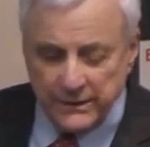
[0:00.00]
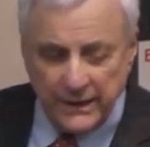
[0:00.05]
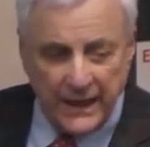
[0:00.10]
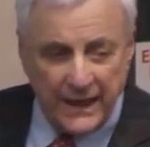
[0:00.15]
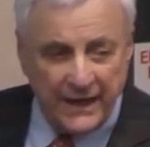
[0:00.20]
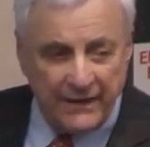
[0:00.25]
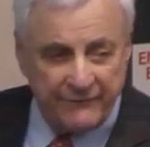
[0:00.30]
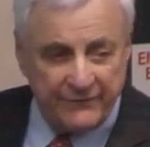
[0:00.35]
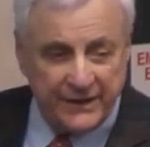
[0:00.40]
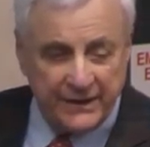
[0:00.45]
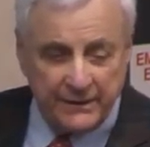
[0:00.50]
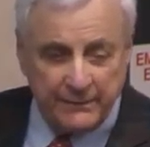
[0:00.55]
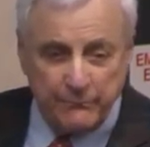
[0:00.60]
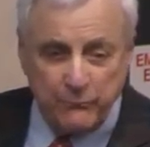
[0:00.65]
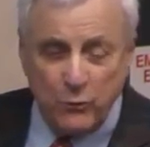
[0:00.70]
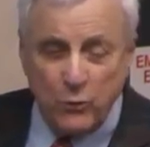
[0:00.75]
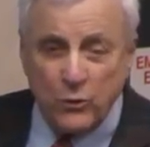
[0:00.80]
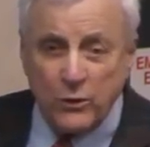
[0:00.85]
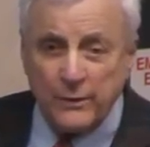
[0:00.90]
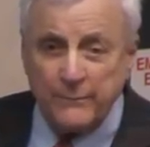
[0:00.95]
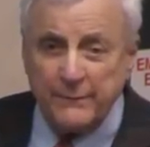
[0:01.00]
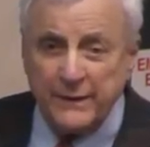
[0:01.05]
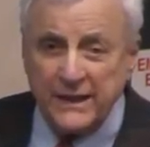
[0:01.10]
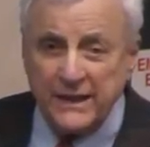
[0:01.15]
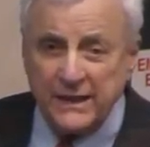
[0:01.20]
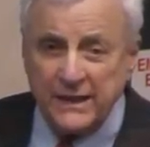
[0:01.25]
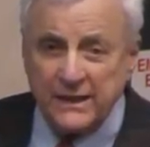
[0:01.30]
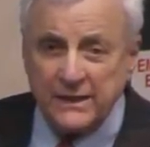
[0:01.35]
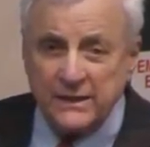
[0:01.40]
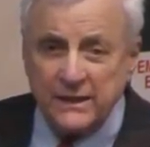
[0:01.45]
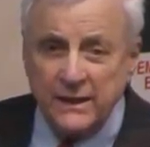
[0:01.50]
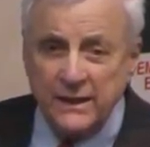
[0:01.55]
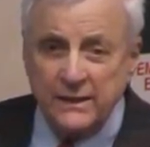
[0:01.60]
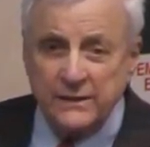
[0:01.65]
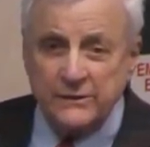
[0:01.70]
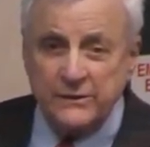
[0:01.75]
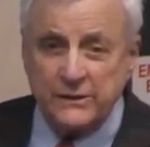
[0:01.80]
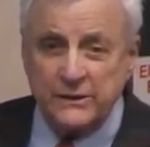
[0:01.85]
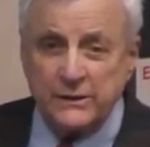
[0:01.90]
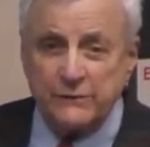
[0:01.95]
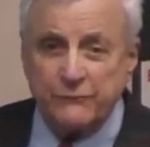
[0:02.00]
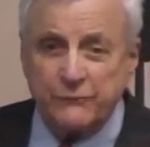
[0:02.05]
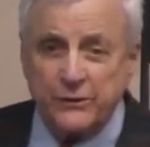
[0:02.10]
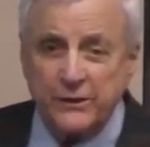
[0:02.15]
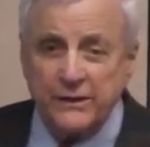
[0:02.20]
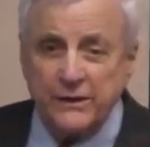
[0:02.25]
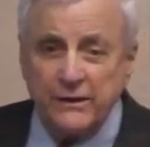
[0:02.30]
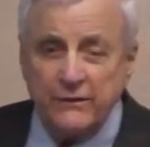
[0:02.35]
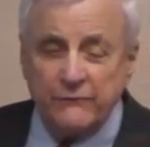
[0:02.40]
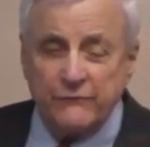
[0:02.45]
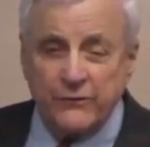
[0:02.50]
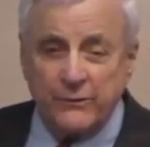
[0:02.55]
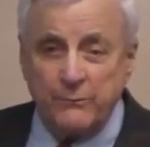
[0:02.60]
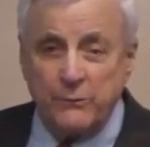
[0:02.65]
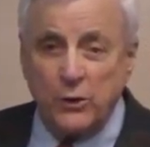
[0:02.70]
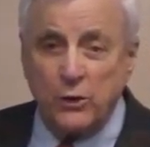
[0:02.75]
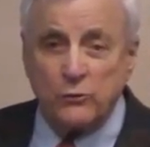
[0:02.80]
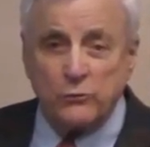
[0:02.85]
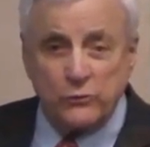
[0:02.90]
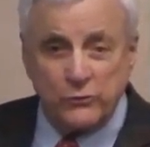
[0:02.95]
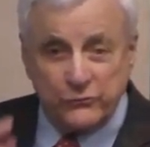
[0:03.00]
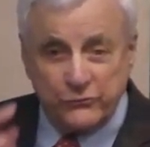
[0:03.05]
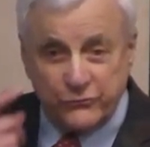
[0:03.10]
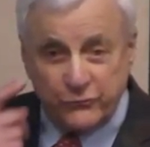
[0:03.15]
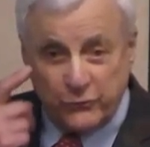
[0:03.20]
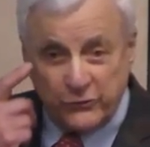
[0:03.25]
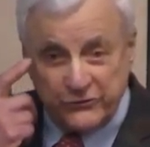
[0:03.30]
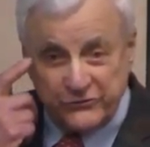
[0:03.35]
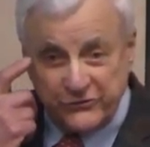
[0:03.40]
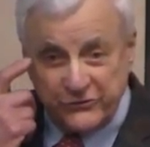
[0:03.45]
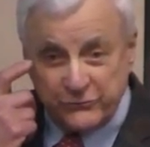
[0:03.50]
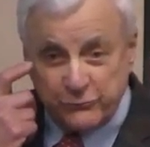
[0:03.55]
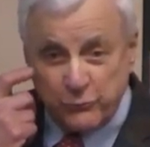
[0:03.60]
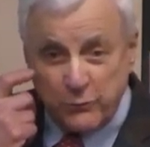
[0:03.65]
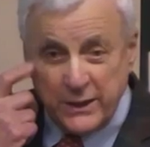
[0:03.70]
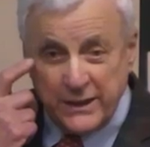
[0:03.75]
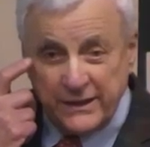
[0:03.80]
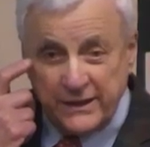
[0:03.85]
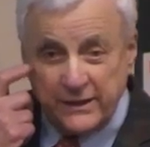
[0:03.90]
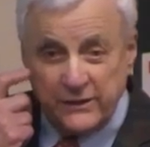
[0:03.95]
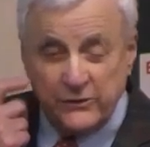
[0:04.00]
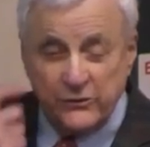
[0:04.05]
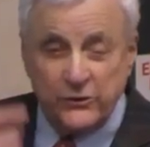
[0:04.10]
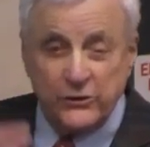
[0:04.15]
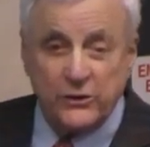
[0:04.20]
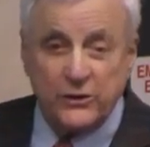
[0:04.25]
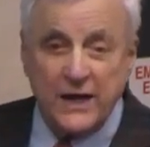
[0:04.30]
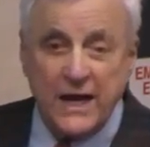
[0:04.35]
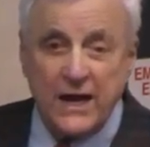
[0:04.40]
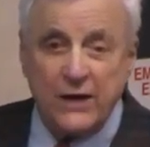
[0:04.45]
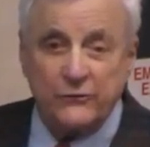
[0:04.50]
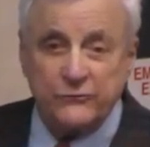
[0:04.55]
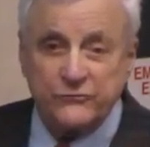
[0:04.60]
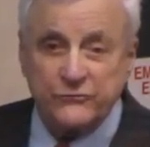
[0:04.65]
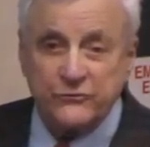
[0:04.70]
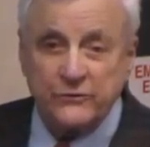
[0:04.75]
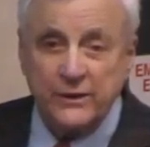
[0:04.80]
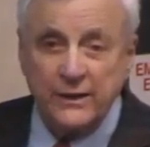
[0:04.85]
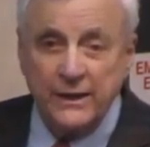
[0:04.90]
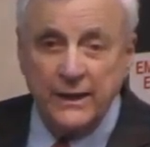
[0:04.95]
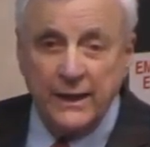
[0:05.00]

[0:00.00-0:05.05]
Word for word: having more immediate delivery from local sources right into your house,